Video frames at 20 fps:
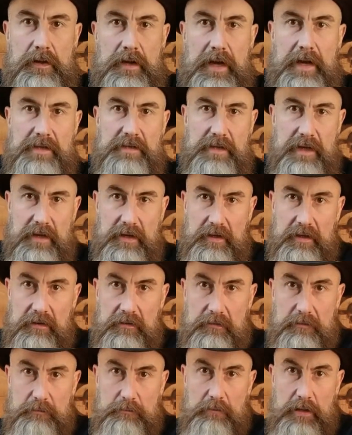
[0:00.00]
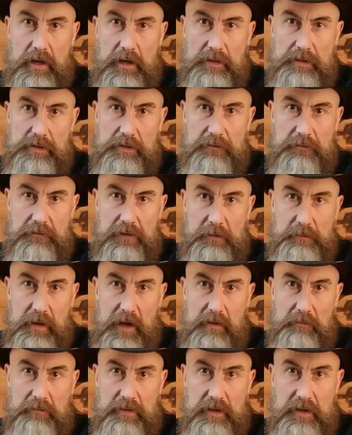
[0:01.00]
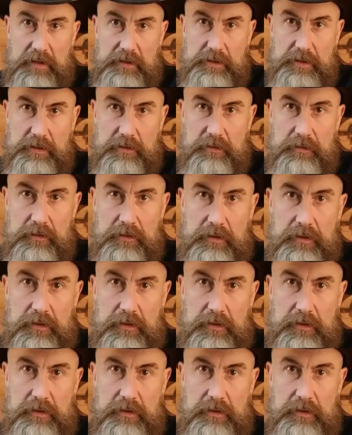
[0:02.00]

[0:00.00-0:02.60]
has a punch, flip out punch.